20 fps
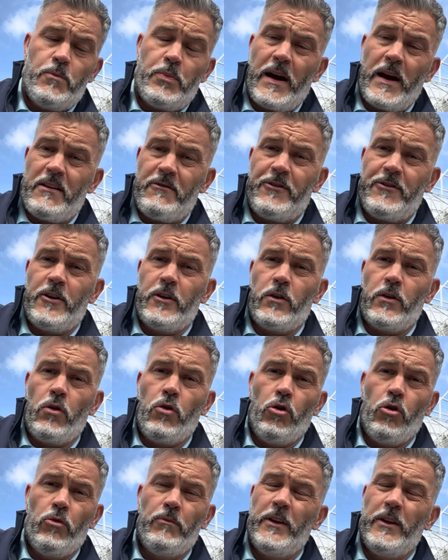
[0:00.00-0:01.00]
Brentford at
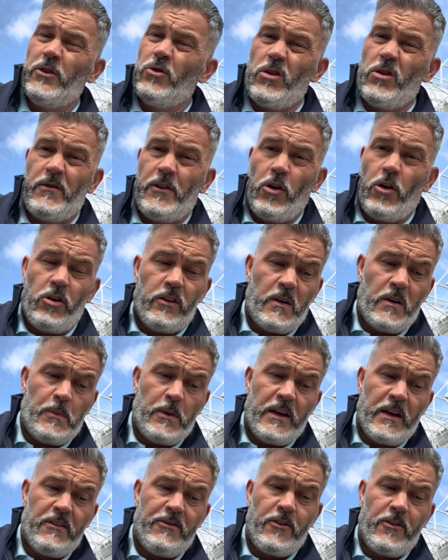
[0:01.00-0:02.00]
home, they don't have a lot to
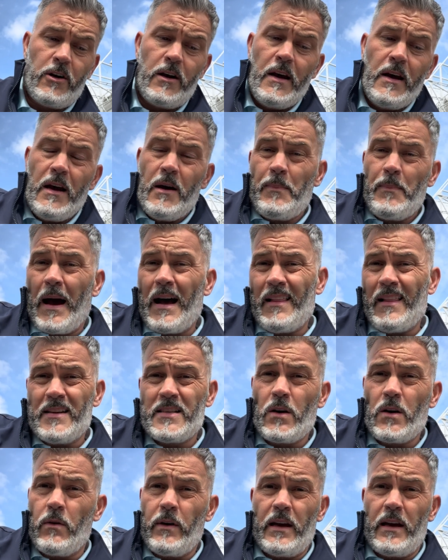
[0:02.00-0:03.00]
play for.
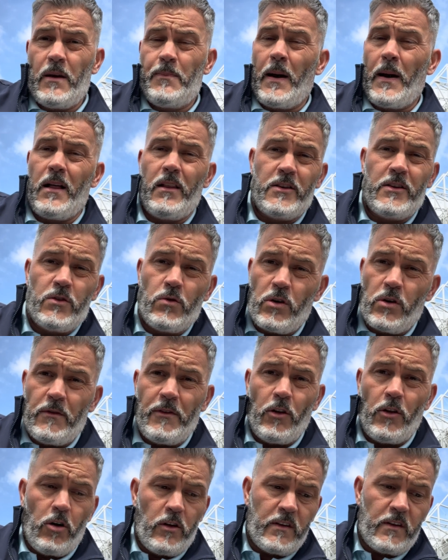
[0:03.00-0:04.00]
Palace away, Palace don't have
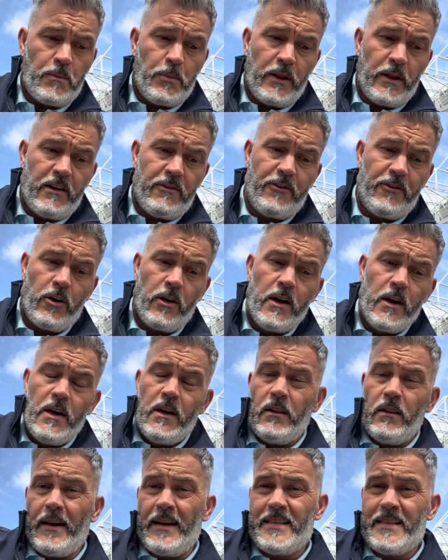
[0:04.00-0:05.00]
a lot to play for.
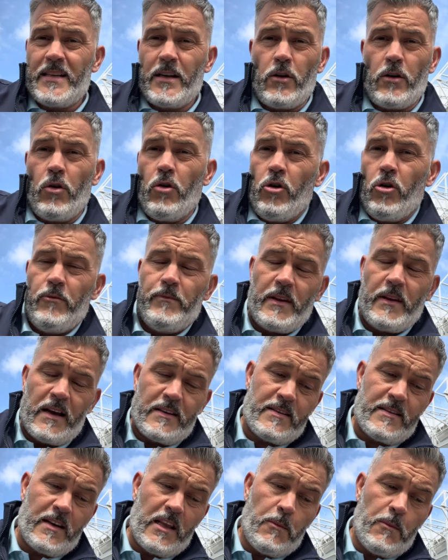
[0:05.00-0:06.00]
Leicester at home,
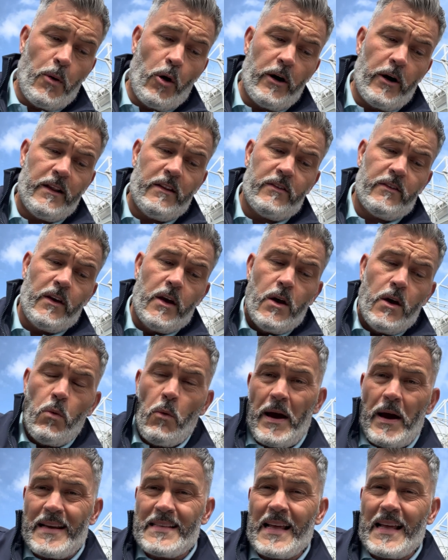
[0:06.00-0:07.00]
that's 3 points.
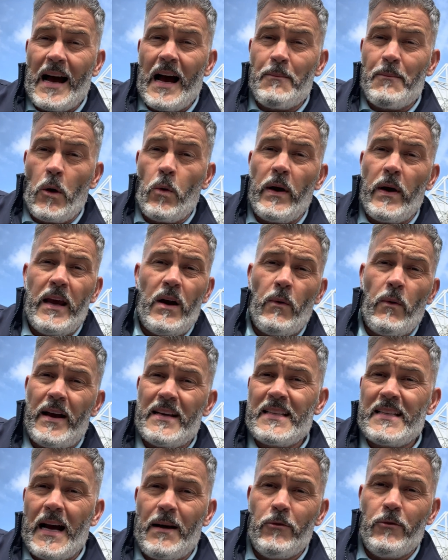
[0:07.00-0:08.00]
West Ham away,
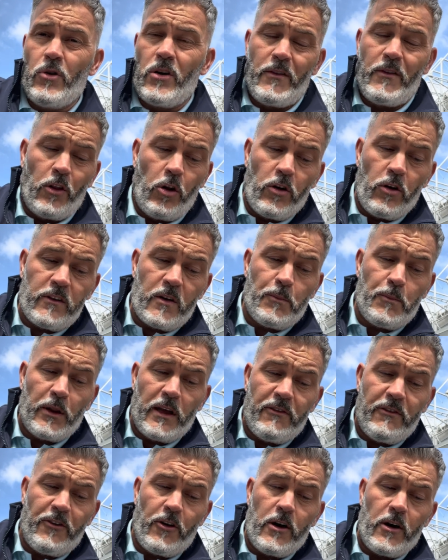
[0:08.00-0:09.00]
West Ham don't have a lot to
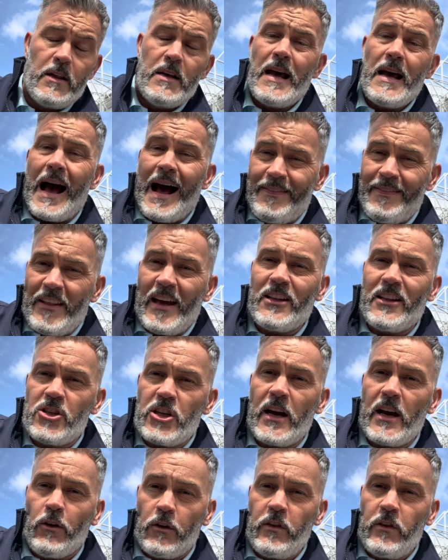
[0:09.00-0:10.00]
play for. And then
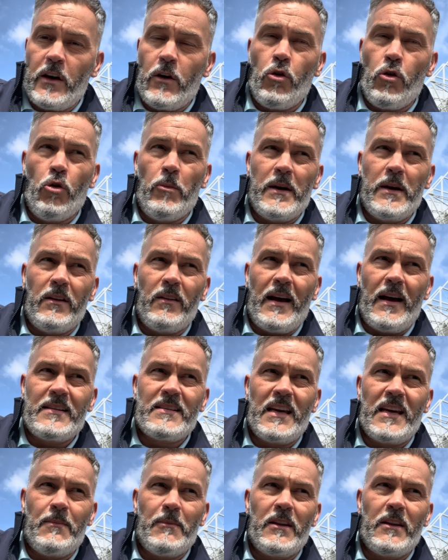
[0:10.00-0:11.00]
Chelsea at home in the
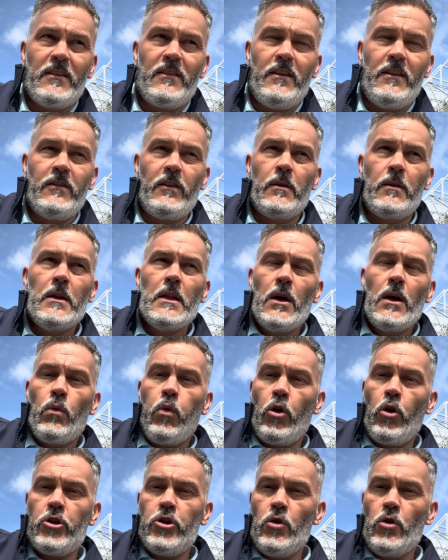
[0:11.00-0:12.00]
last game of the season.
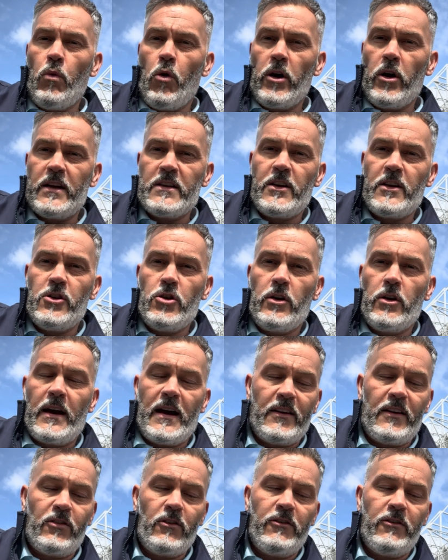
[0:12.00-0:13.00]
What you want as a
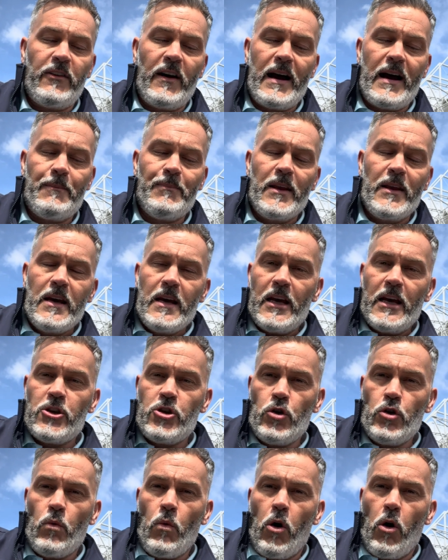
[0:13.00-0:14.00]
Newcastle fan is
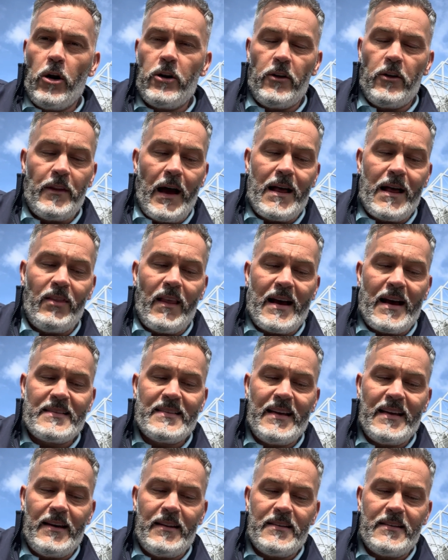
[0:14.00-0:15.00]
you want, on that last
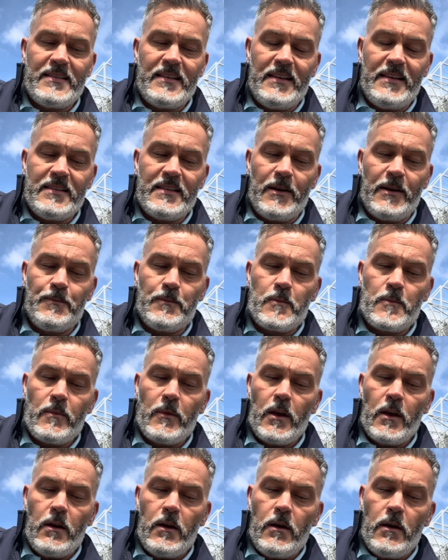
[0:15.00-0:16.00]
day of the season,
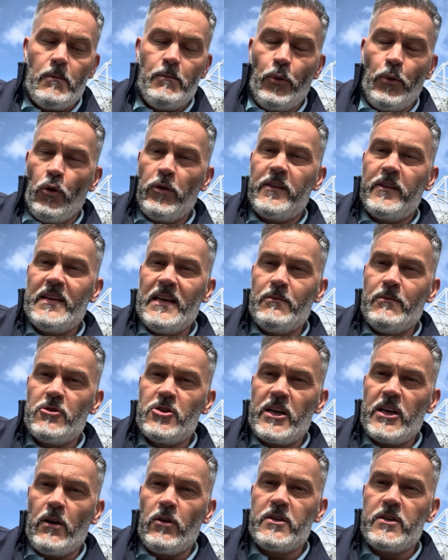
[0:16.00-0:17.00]
both teams,
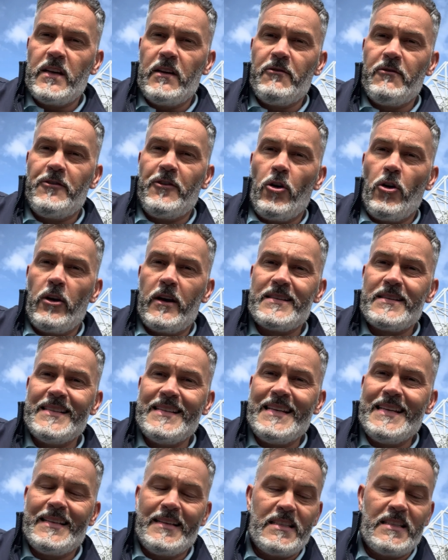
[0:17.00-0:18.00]
Chelsea and Forest,
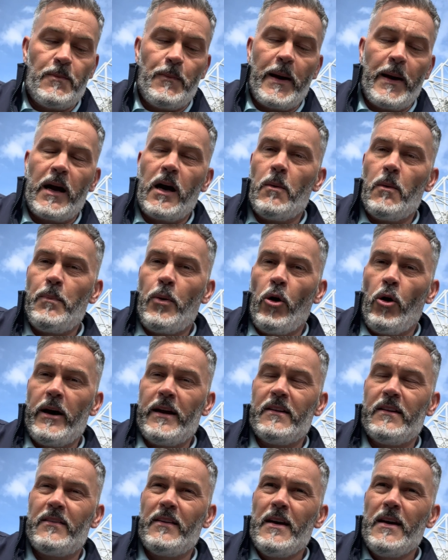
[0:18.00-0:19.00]
needing to pick up
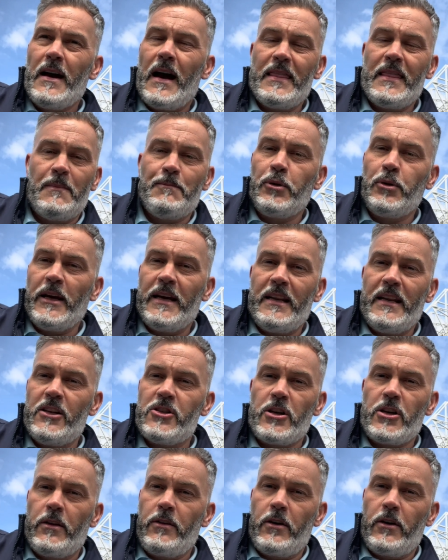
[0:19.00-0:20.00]
points and then playing
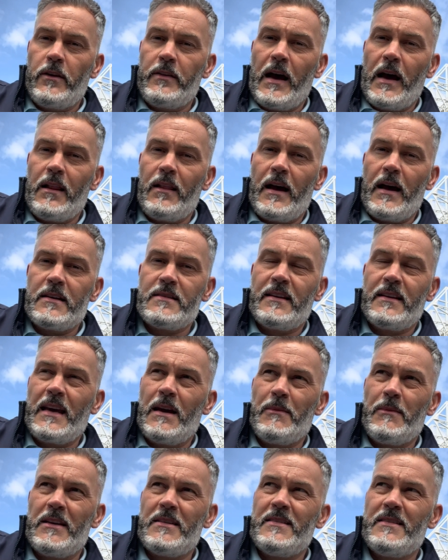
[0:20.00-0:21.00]
each other in that last
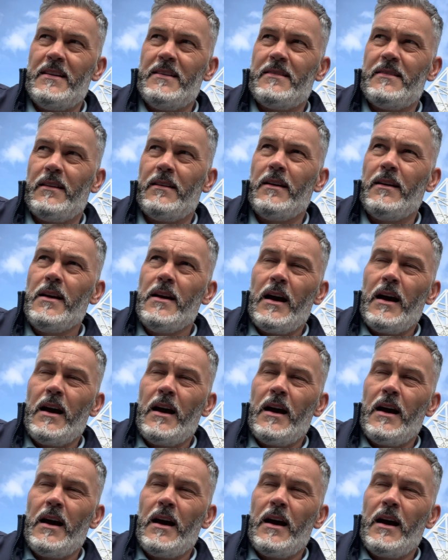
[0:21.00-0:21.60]
game of the season.